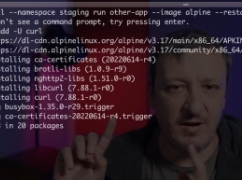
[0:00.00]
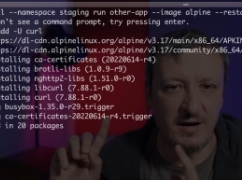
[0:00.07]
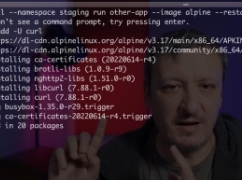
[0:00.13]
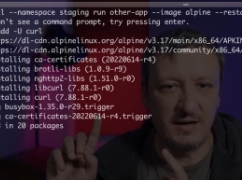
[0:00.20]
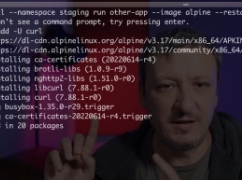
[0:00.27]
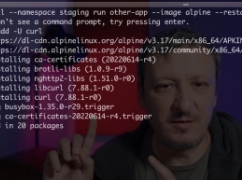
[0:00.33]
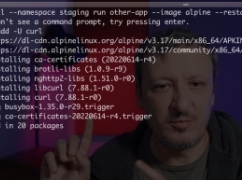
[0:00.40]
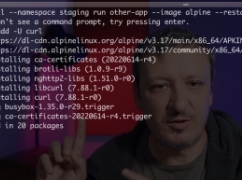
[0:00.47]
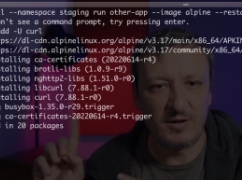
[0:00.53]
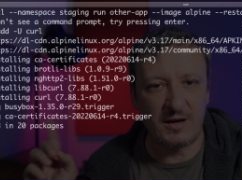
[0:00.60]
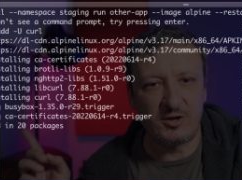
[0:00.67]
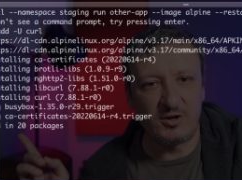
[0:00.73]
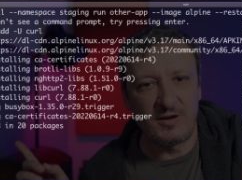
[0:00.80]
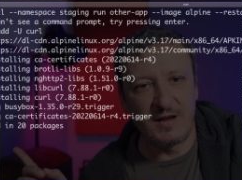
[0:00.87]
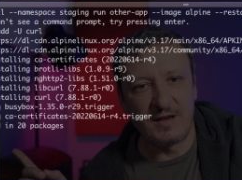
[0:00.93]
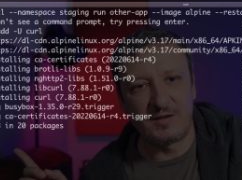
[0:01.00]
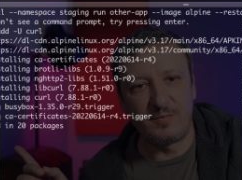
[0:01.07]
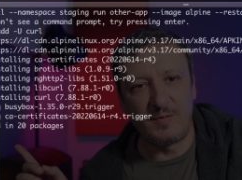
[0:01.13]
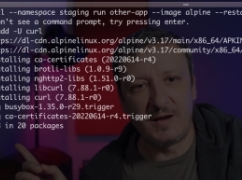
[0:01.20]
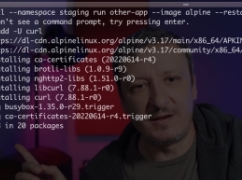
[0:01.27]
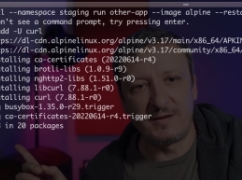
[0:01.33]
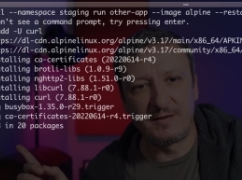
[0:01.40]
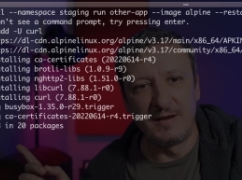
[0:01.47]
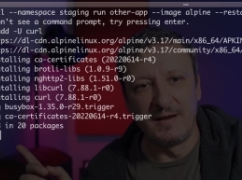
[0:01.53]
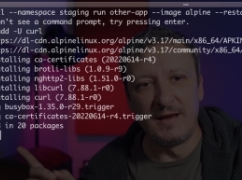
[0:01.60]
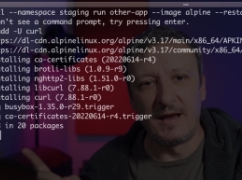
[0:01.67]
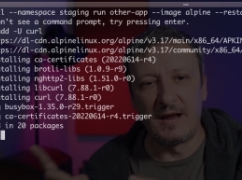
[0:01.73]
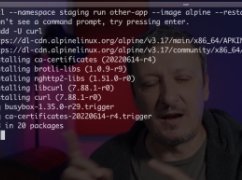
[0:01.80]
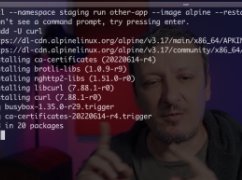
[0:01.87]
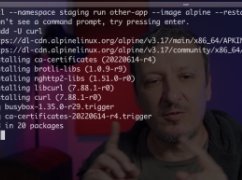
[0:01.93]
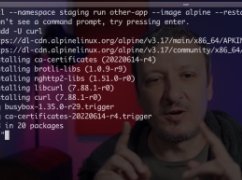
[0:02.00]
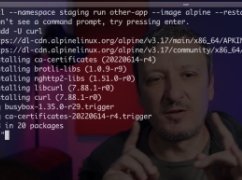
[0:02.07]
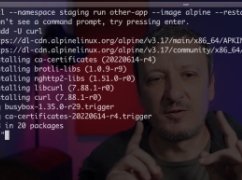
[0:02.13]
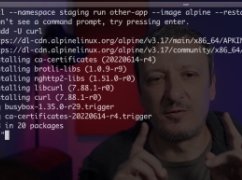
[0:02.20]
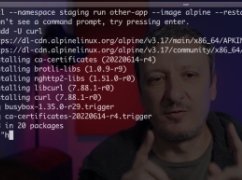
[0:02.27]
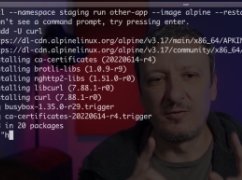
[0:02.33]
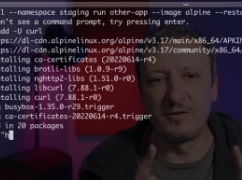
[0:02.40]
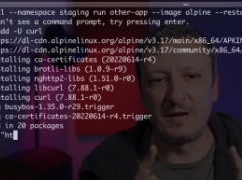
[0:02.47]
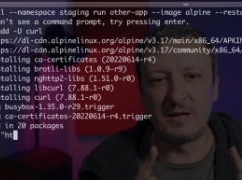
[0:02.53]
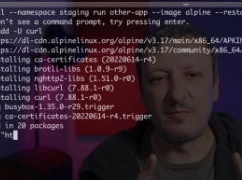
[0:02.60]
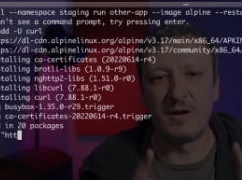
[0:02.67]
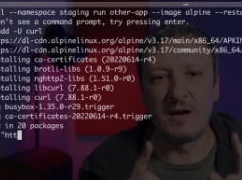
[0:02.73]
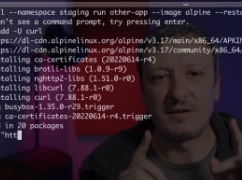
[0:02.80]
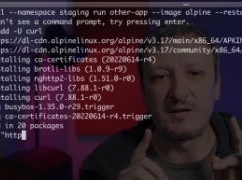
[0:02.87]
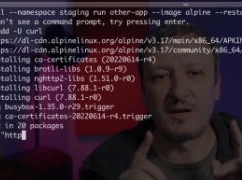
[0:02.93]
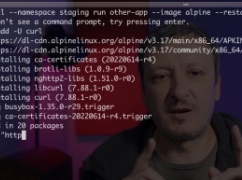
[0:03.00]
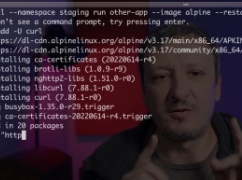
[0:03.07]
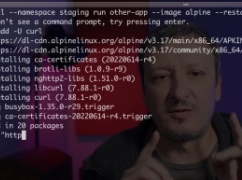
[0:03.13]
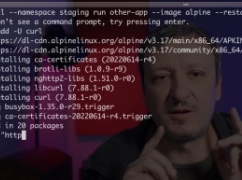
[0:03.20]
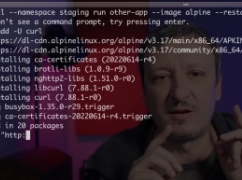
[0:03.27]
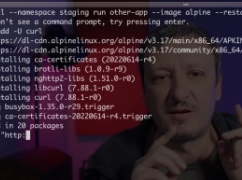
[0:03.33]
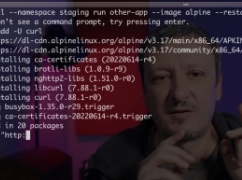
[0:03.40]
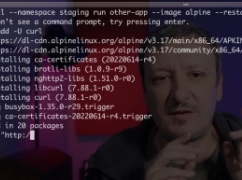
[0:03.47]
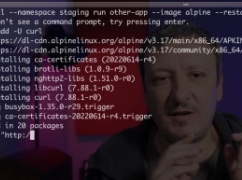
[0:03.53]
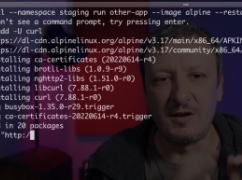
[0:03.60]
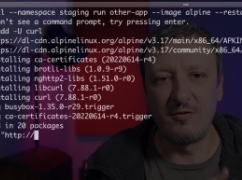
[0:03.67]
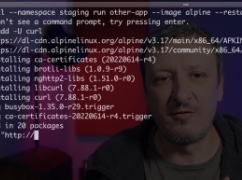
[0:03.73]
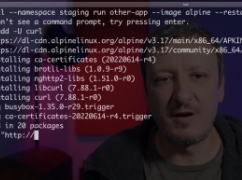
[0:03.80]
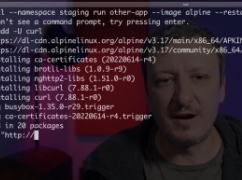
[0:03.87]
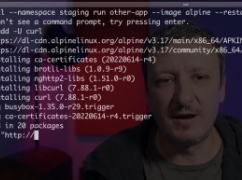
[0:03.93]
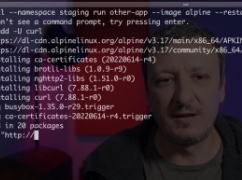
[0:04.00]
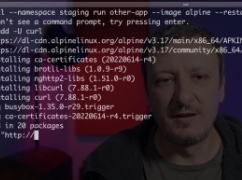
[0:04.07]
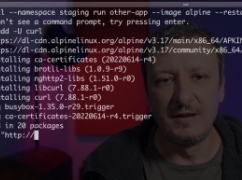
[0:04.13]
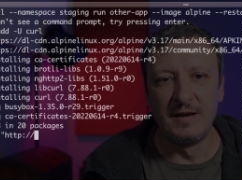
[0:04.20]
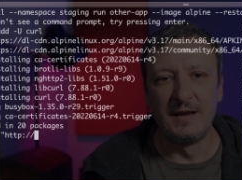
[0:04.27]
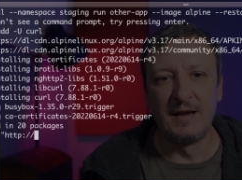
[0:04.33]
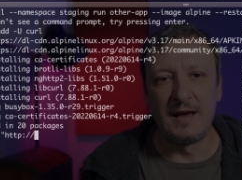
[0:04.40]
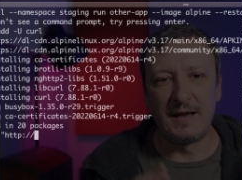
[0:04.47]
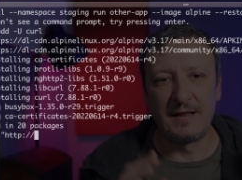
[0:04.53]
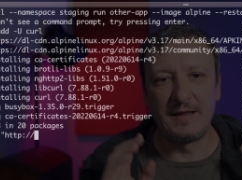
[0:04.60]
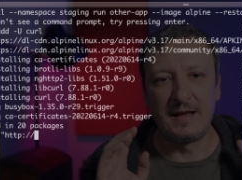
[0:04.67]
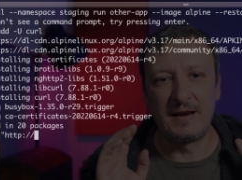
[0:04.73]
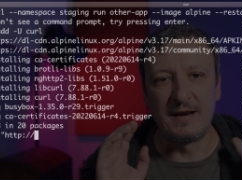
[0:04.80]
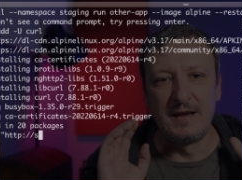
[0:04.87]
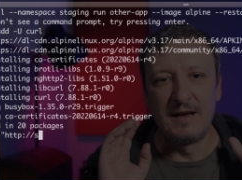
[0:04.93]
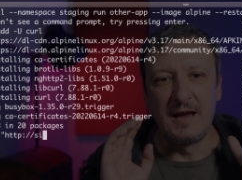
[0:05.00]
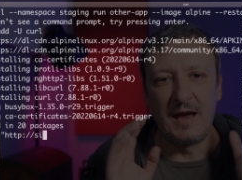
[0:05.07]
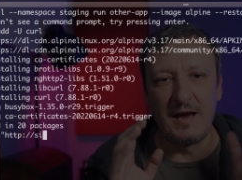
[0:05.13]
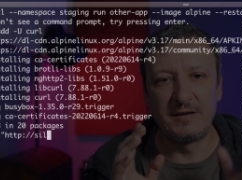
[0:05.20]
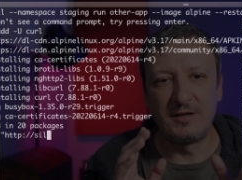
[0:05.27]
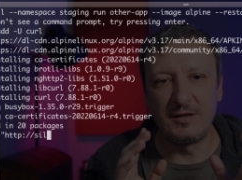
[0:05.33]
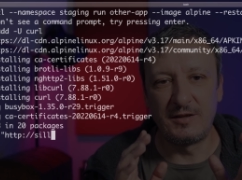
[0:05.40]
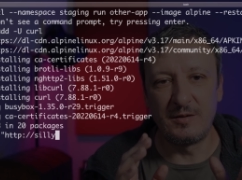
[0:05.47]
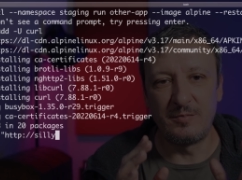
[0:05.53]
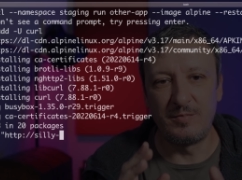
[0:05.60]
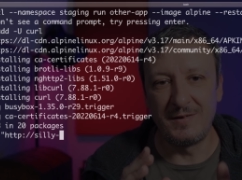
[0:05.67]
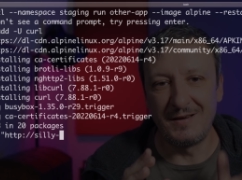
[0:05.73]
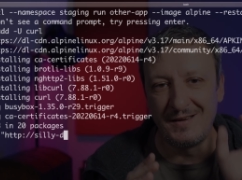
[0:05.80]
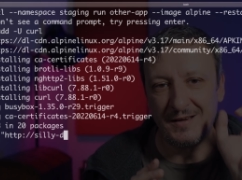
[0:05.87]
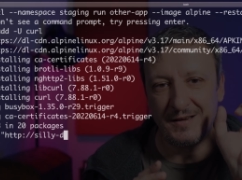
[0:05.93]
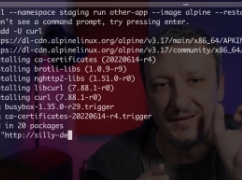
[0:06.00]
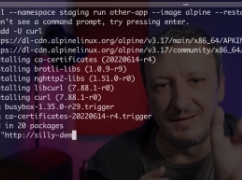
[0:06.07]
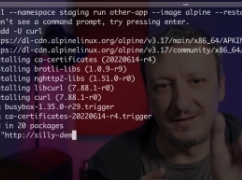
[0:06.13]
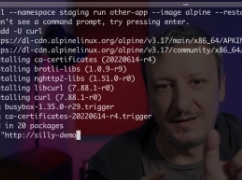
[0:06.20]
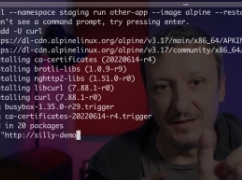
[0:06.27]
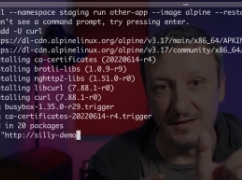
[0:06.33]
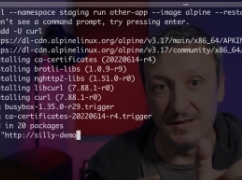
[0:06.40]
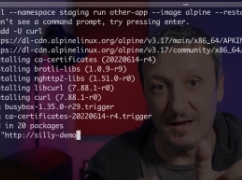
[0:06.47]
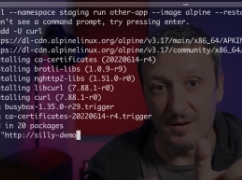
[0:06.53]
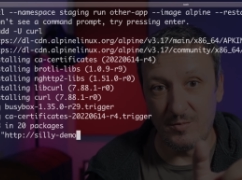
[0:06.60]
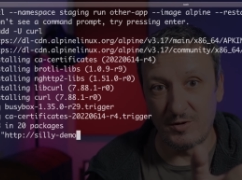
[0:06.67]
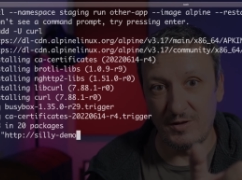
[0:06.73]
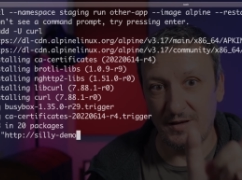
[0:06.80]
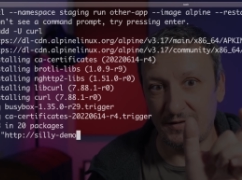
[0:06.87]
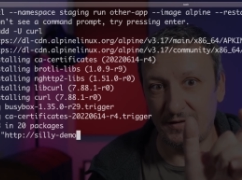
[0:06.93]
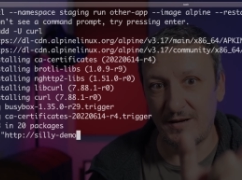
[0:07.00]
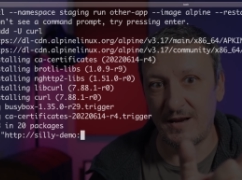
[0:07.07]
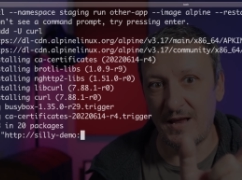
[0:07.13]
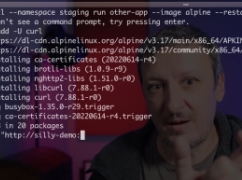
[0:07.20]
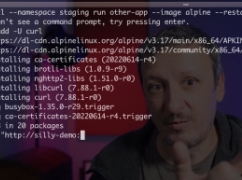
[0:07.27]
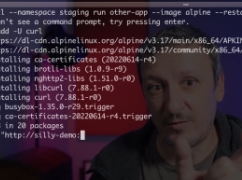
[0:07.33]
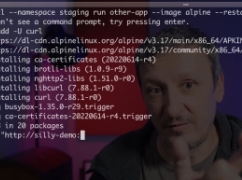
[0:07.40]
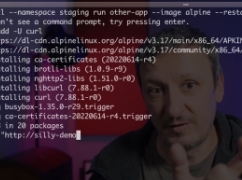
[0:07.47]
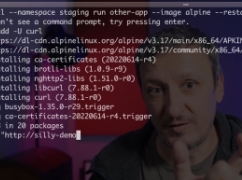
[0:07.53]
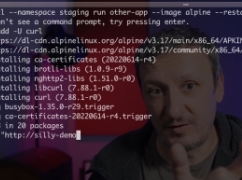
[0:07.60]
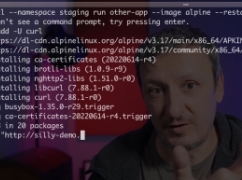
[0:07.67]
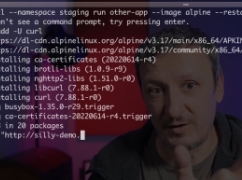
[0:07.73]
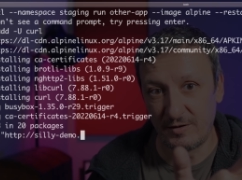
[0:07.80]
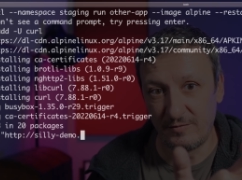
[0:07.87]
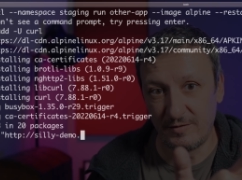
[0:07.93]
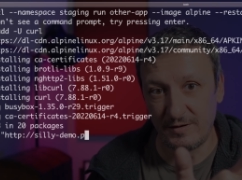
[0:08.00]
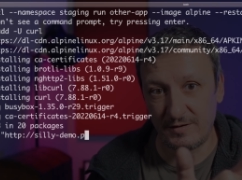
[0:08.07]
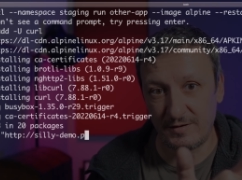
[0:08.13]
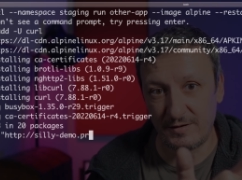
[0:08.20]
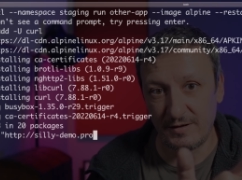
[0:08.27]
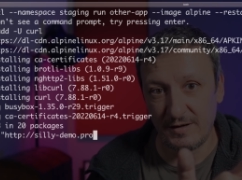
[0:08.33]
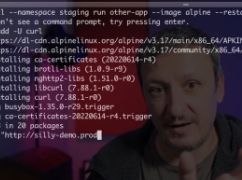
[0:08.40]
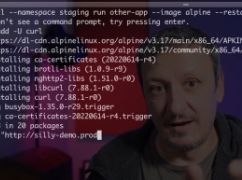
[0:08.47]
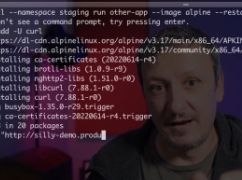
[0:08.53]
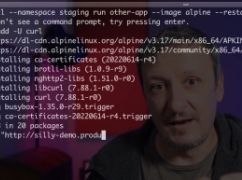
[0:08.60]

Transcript: running in the production namespace, and I'm going to do that by executing curl and then http silly demo, that's the name of the service,